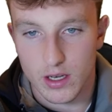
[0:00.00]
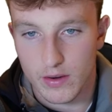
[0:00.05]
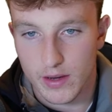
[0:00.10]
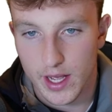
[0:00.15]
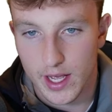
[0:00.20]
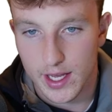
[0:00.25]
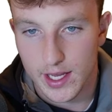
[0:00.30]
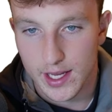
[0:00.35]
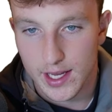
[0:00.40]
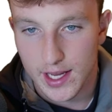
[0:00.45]

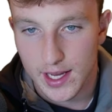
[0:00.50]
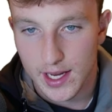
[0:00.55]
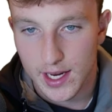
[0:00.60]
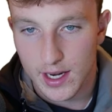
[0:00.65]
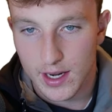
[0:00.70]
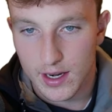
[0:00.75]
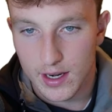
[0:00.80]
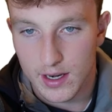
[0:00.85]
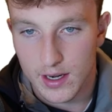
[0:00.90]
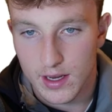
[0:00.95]
Okay,
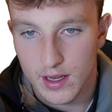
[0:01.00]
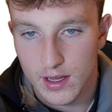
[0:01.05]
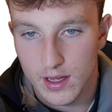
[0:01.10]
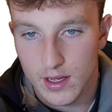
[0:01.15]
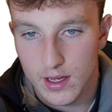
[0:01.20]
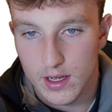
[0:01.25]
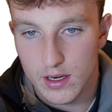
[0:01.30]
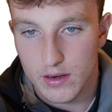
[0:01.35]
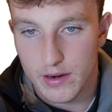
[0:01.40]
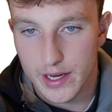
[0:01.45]
here,
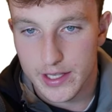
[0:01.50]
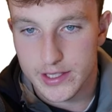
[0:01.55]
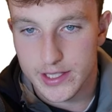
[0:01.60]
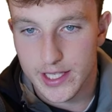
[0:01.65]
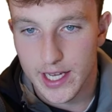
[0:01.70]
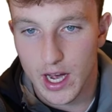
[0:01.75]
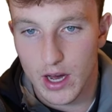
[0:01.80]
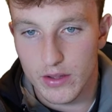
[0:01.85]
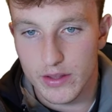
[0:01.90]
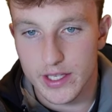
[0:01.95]
right?
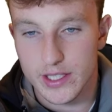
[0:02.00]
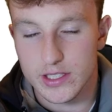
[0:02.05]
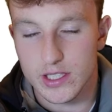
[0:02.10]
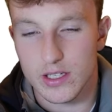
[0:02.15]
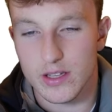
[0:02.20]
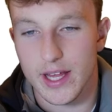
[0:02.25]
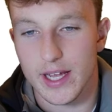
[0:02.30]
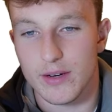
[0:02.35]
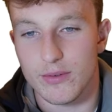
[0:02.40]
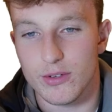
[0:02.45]
See how these
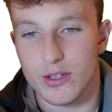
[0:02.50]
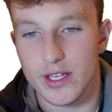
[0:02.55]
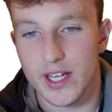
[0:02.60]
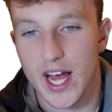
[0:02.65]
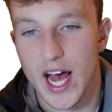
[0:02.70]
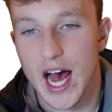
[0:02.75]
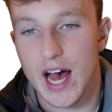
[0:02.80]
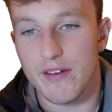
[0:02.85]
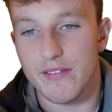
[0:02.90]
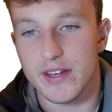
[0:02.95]
are, like, really
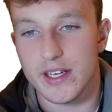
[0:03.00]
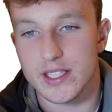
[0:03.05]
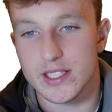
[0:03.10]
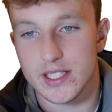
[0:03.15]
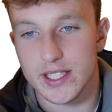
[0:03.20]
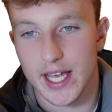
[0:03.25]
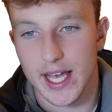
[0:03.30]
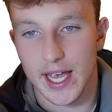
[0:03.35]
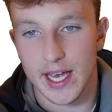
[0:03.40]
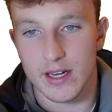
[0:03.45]

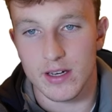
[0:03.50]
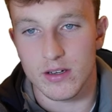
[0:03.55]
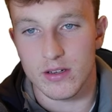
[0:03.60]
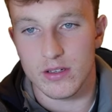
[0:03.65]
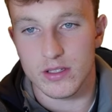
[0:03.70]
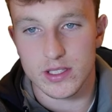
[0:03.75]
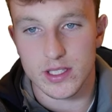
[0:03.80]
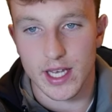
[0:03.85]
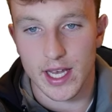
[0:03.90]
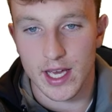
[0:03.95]
obvious
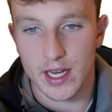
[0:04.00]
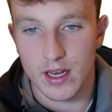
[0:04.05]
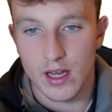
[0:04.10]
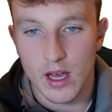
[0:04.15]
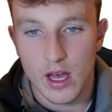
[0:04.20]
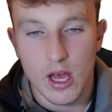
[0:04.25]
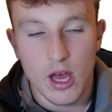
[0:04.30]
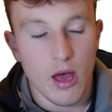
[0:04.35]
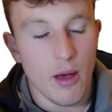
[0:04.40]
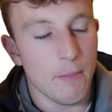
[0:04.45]
candles, and
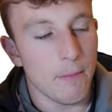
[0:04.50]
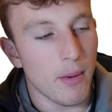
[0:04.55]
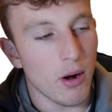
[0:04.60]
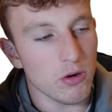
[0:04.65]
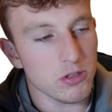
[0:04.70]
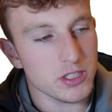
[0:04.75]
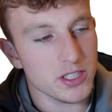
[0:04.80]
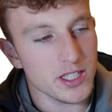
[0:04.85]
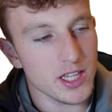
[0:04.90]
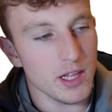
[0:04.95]

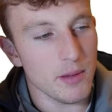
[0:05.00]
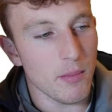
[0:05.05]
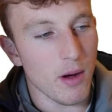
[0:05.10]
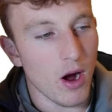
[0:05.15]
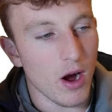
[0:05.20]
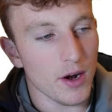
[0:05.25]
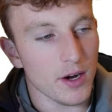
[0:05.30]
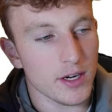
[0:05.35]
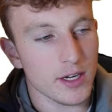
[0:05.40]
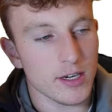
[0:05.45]
most of them
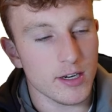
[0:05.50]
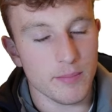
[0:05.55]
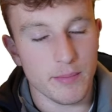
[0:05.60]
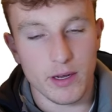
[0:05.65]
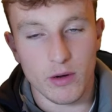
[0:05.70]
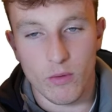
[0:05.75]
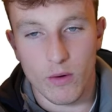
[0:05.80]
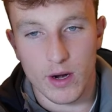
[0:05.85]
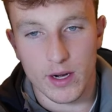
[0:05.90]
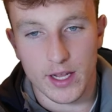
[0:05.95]
are going to
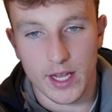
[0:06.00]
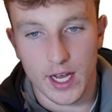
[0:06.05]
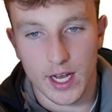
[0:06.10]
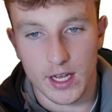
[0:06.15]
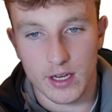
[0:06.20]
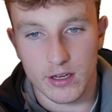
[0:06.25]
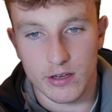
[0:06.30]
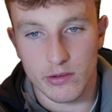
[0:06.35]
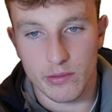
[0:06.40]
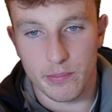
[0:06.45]
be one
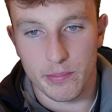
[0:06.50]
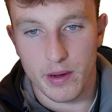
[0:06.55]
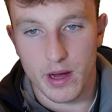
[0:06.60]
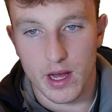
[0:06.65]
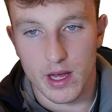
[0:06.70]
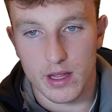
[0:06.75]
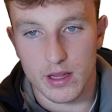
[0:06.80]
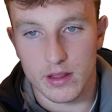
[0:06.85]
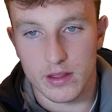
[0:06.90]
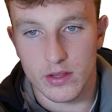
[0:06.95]
candle,
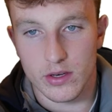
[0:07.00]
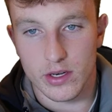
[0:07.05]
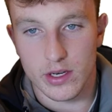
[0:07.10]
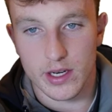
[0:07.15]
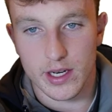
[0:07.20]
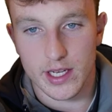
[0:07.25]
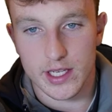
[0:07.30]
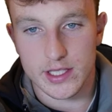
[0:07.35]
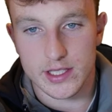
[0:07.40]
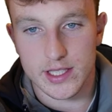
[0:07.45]
but there
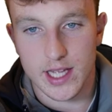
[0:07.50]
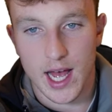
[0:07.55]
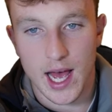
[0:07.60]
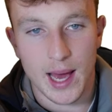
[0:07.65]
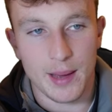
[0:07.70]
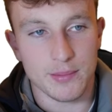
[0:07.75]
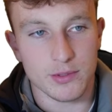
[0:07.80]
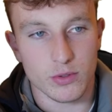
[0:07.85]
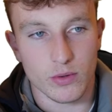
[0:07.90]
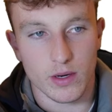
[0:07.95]
is
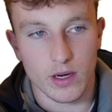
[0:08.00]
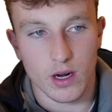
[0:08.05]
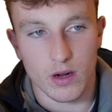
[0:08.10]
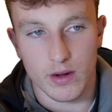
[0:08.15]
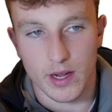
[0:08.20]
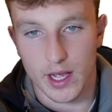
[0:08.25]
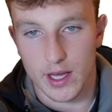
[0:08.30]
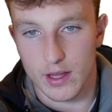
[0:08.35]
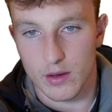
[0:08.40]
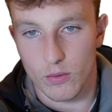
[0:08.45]
times where,
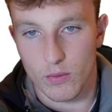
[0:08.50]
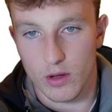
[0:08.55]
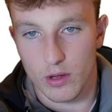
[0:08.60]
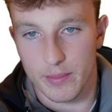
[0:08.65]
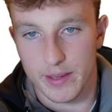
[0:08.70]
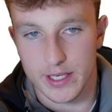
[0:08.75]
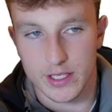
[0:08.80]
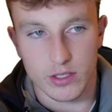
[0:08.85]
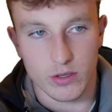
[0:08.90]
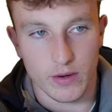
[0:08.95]
okay, it will
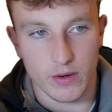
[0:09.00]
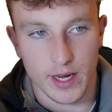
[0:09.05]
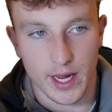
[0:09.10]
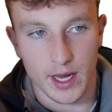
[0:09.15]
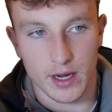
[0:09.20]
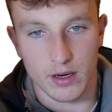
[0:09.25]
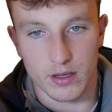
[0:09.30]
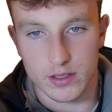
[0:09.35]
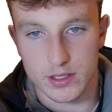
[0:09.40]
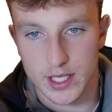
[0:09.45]
be two
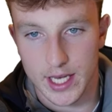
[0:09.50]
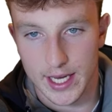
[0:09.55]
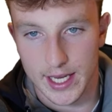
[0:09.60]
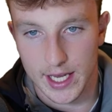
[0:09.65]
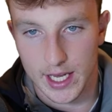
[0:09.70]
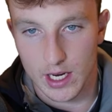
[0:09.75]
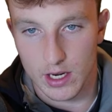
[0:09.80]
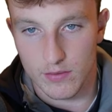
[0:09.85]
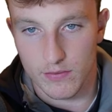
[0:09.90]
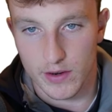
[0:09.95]
candles, like
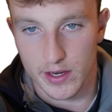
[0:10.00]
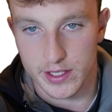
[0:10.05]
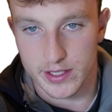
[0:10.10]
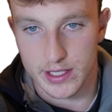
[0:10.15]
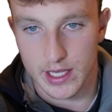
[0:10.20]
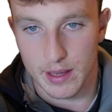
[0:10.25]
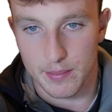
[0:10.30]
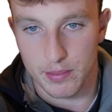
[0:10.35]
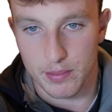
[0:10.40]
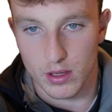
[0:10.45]
here, for
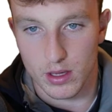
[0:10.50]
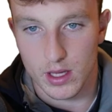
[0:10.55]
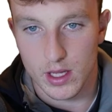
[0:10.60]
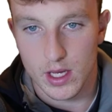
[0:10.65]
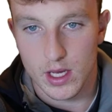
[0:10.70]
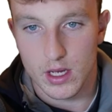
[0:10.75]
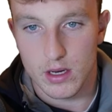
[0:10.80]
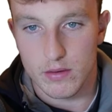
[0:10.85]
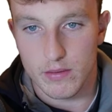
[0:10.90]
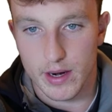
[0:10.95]
example,
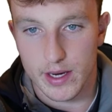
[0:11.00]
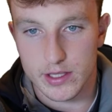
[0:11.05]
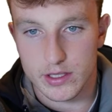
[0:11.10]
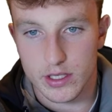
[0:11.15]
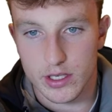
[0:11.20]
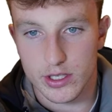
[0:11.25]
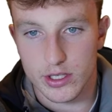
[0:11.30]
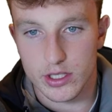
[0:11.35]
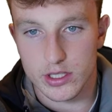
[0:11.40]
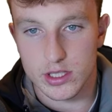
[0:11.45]
right?
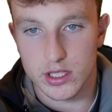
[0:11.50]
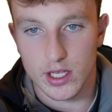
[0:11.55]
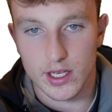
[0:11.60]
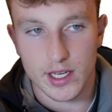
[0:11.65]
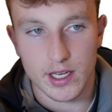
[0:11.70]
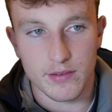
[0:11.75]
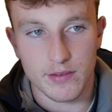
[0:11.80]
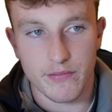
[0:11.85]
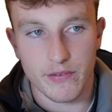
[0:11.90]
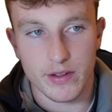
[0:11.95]
So you're just
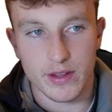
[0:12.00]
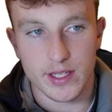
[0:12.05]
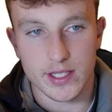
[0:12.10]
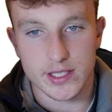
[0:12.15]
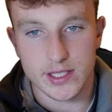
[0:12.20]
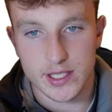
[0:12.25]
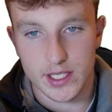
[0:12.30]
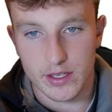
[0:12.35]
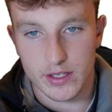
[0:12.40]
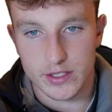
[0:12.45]
looking for these
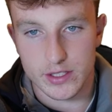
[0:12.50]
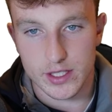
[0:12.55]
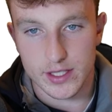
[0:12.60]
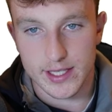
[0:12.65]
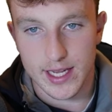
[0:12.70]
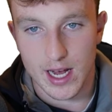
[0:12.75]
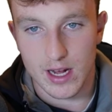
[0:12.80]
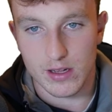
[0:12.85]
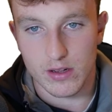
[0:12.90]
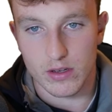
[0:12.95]
series of
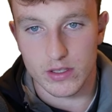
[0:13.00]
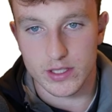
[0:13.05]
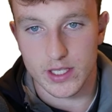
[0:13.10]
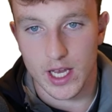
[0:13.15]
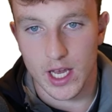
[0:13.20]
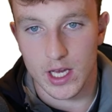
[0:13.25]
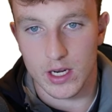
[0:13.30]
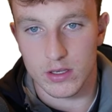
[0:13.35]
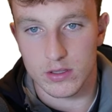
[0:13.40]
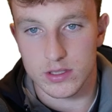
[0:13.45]
down close
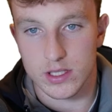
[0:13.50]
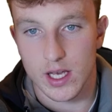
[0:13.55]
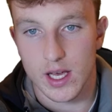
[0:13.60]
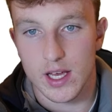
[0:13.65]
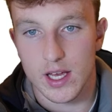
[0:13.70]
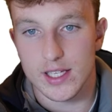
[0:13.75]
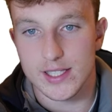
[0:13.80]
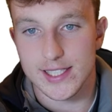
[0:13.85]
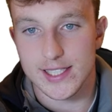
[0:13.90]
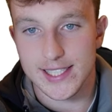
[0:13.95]
candles
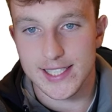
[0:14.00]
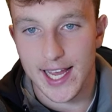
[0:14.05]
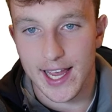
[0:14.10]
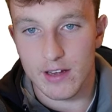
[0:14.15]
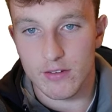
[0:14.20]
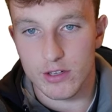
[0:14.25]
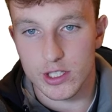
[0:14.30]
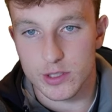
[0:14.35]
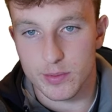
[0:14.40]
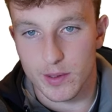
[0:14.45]

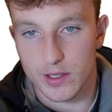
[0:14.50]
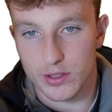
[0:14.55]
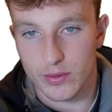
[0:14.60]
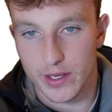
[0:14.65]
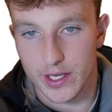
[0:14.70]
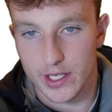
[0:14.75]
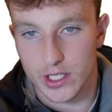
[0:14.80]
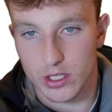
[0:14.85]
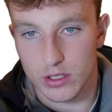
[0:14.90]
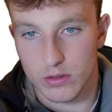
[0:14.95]
sandwiched
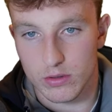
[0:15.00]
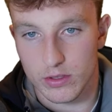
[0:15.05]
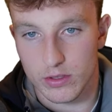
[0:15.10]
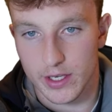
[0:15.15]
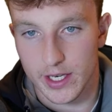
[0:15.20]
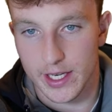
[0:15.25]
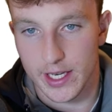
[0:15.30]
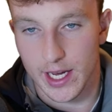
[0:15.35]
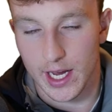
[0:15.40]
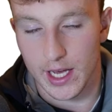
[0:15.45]
between two
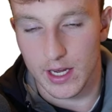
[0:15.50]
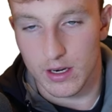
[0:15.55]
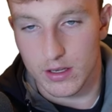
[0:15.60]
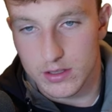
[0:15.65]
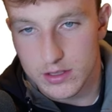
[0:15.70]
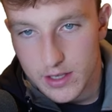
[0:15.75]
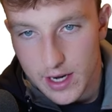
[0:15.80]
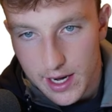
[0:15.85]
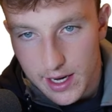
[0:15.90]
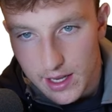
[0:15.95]
green
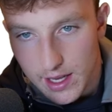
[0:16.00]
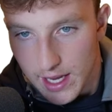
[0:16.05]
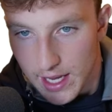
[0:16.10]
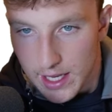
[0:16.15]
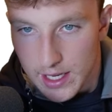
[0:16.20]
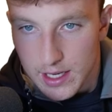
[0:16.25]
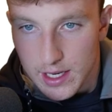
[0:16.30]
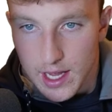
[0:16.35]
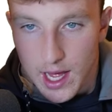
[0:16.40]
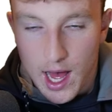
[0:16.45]
candles, right?
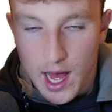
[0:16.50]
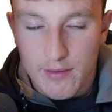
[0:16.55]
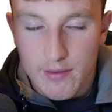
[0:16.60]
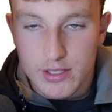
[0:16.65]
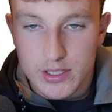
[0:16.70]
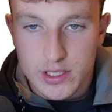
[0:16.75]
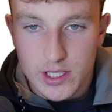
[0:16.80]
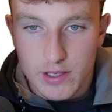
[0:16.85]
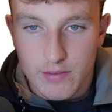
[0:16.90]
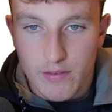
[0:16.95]
And
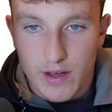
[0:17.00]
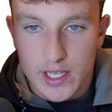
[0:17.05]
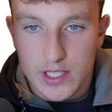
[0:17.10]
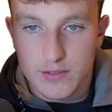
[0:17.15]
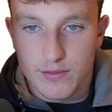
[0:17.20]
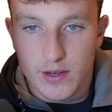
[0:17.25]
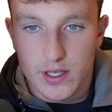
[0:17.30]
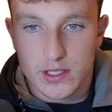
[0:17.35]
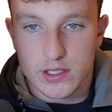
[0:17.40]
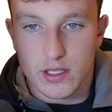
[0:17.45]
obviously vice
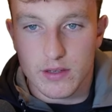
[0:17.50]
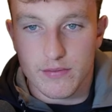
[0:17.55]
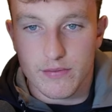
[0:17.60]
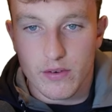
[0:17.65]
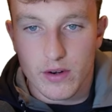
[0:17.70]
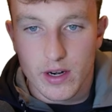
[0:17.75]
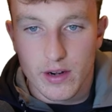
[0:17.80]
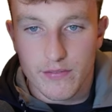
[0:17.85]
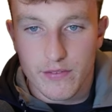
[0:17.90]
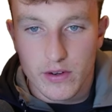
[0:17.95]
versa
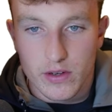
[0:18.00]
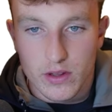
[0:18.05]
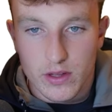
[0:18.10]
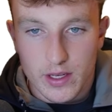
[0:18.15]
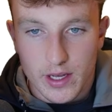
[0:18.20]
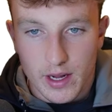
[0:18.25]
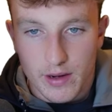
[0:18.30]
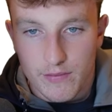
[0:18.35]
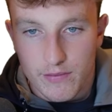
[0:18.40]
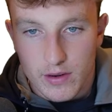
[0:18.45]
for if you're
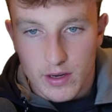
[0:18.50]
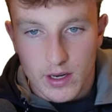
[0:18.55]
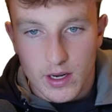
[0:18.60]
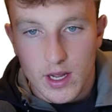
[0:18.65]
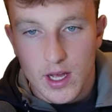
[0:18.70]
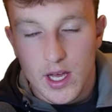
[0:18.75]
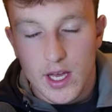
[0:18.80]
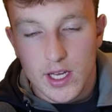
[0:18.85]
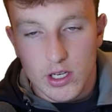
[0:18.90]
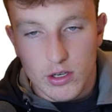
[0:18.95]
looking for
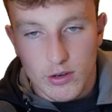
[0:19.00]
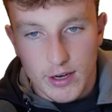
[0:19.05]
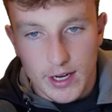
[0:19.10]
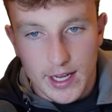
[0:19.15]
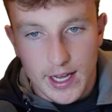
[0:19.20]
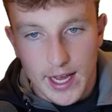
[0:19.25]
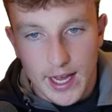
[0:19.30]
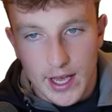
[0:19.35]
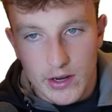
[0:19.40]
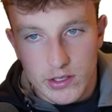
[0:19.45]
green
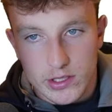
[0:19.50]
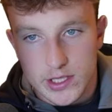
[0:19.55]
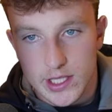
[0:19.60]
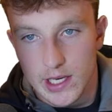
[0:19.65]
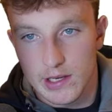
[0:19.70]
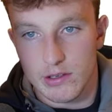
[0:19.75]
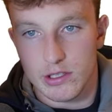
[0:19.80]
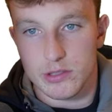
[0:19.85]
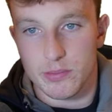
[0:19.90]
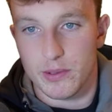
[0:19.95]
candles
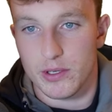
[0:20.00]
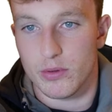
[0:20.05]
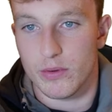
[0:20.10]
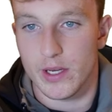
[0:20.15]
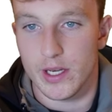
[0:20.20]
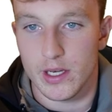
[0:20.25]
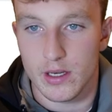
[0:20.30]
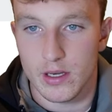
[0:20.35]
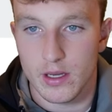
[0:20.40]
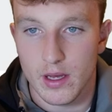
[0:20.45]
sandwiched
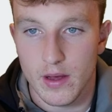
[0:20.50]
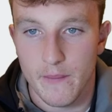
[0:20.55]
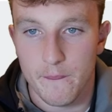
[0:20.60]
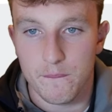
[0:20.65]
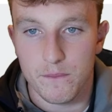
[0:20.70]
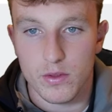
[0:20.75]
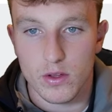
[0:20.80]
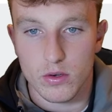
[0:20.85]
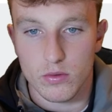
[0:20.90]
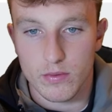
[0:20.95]
between
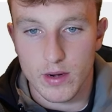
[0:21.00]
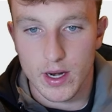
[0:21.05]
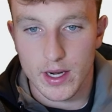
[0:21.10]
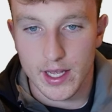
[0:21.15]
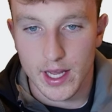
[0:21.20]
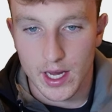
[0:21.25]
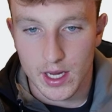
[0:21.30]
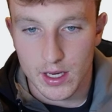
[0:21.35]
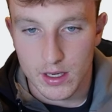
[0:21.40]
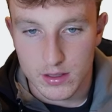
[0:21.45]
red
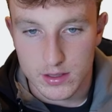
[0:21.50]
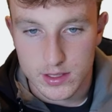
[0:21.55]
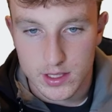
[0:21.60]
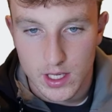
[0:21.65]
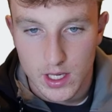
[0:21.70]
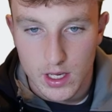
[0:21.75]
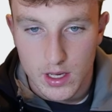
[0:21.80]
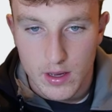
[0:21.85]
candles.